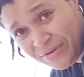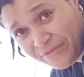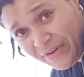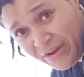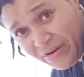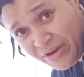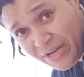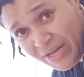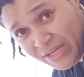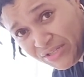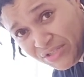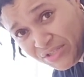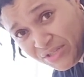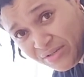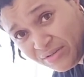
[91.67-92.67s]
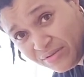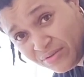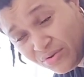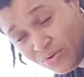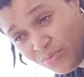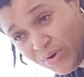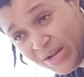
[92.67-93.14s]
variation
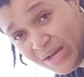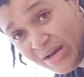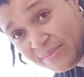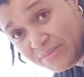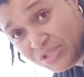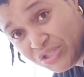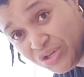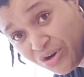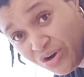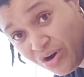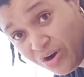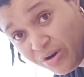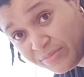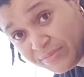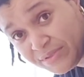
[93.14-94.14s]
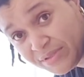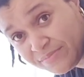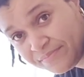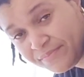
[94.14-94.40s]
when it comes to your arms.